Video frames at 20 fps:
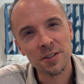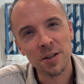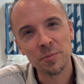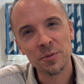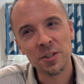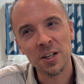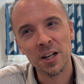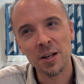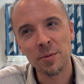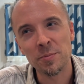
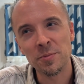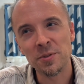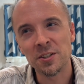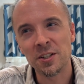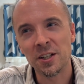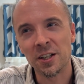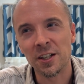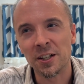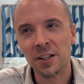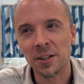
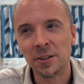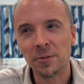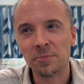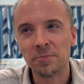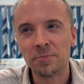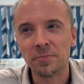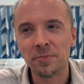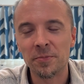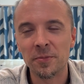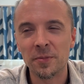sometimes
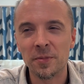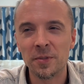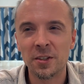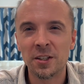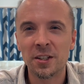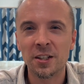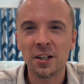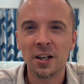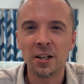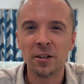it
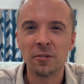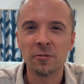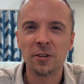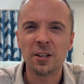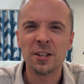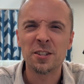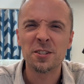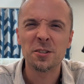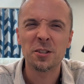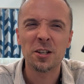
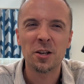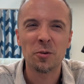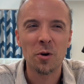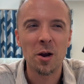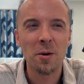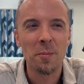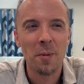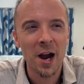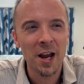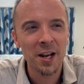
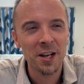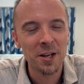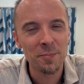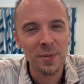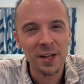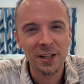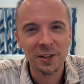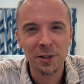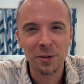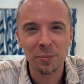
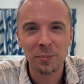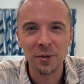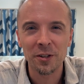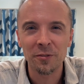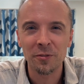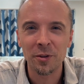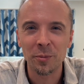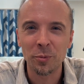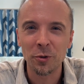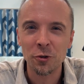reminded me a little
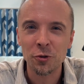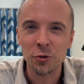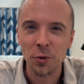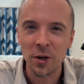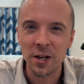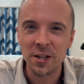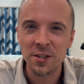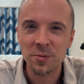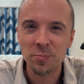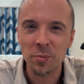bit of the
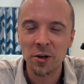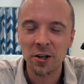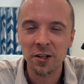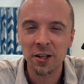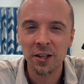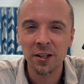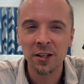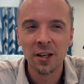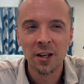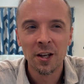book
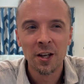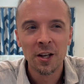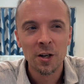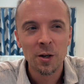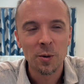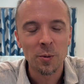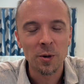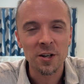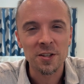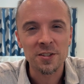Trainspotting,
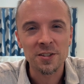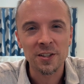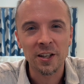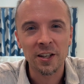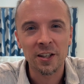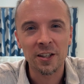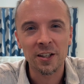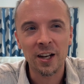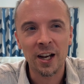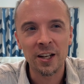where
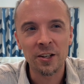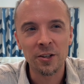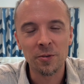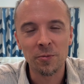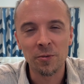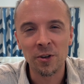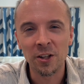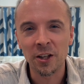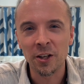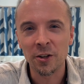it's like
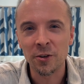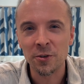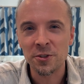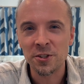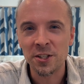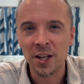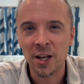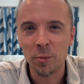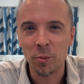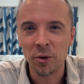I didn't
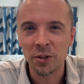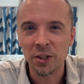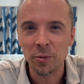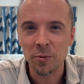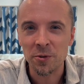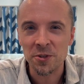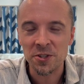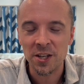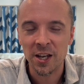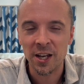really
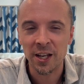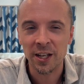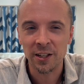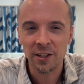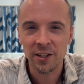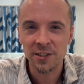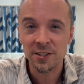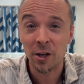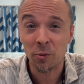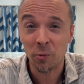understand what they were
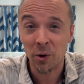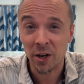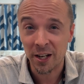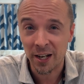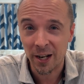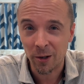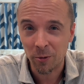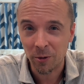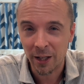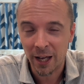saying unless I
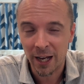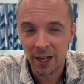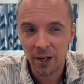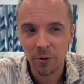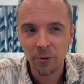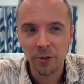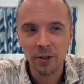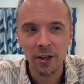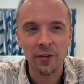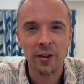read it out
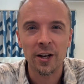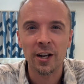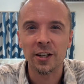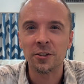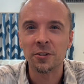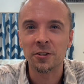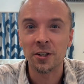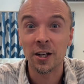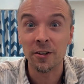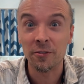loud,
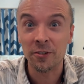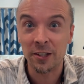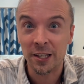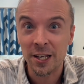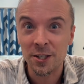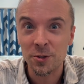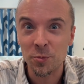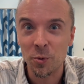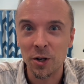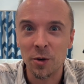and then I could
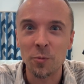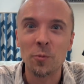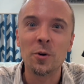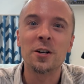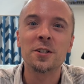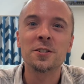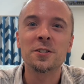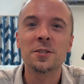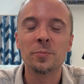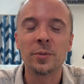kind of guess
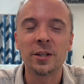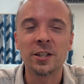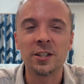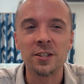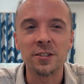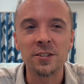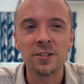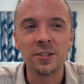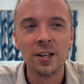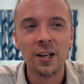what it was,
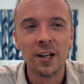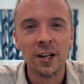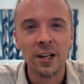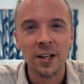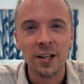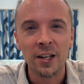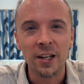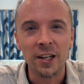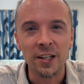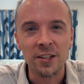
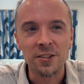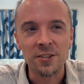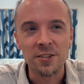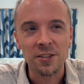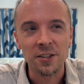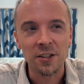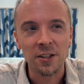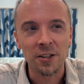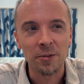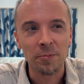because
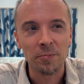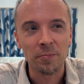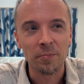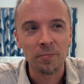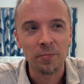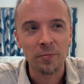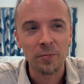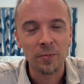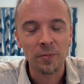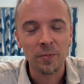
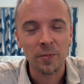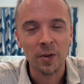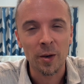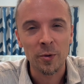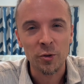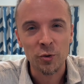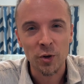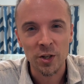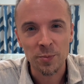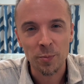
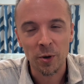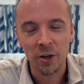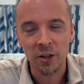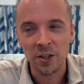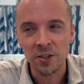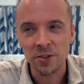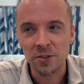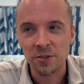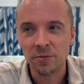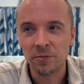
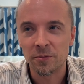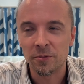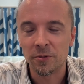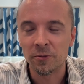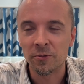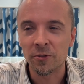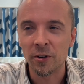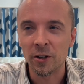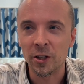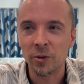Trainspotting
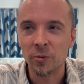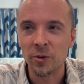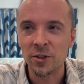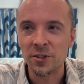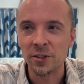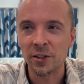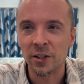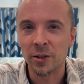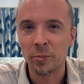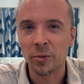is
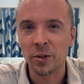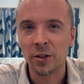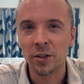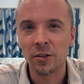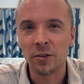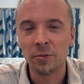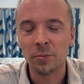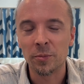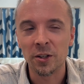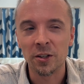fairly recently,
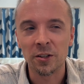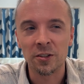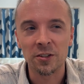but